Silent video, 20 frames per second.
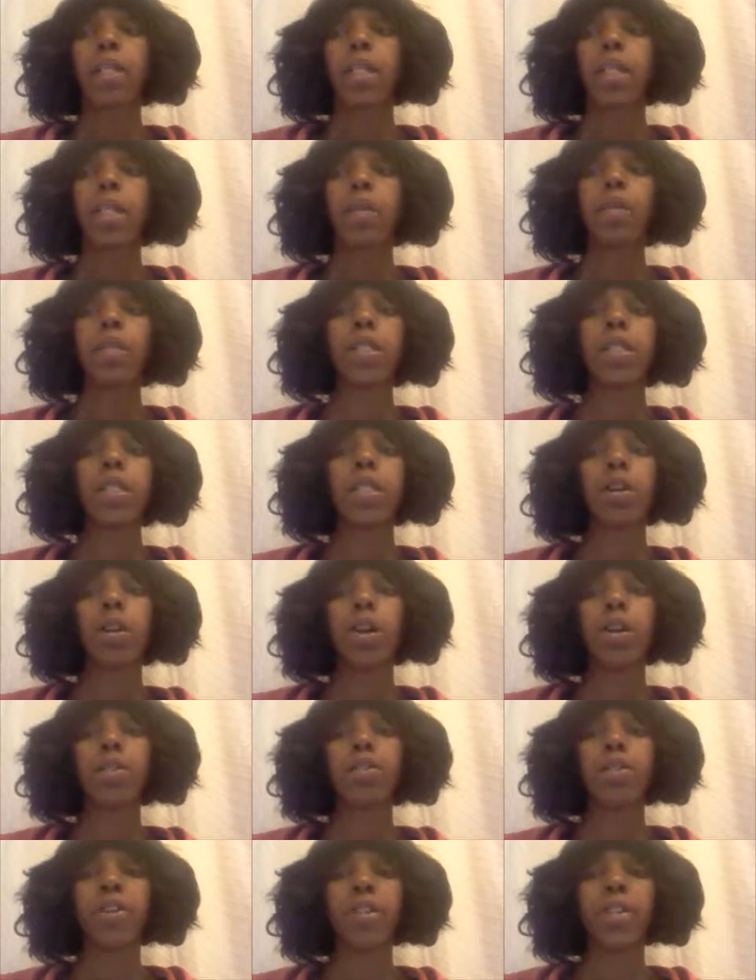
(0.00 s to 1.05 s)
EBT
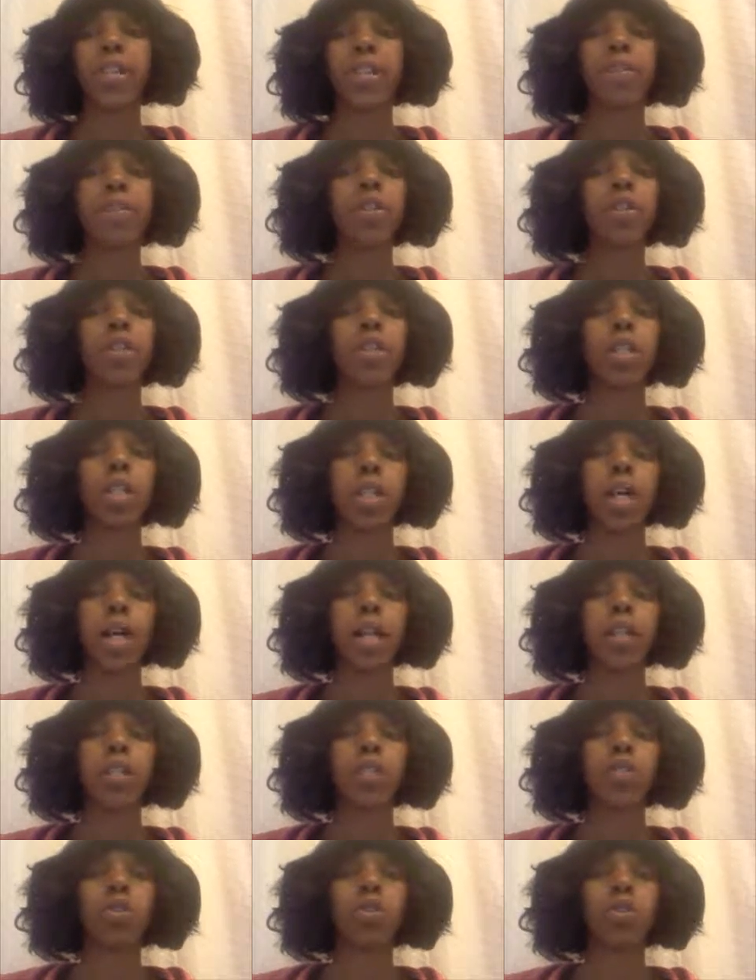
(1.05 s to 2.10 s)
cards are given to
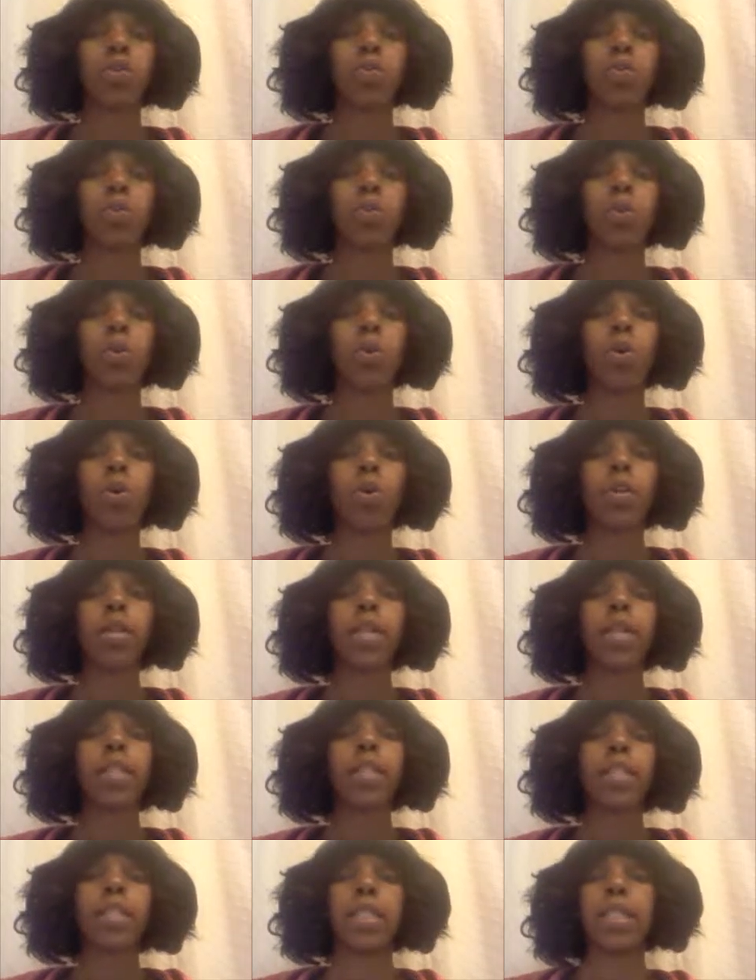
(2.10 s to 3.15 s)
clients to record
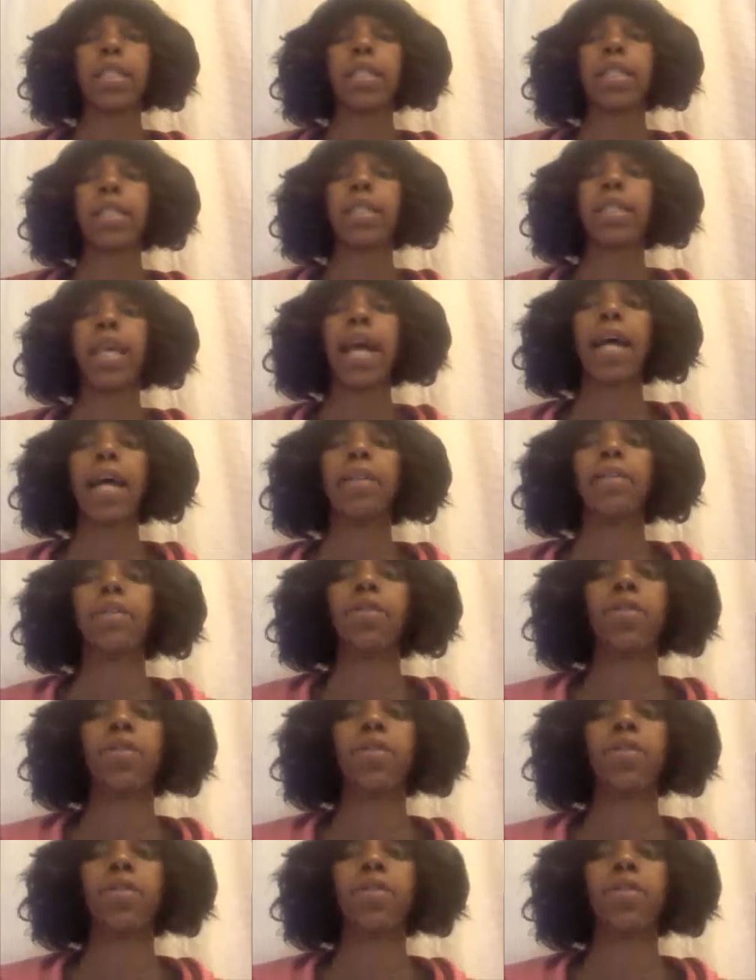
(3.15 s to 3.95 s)
attendance at the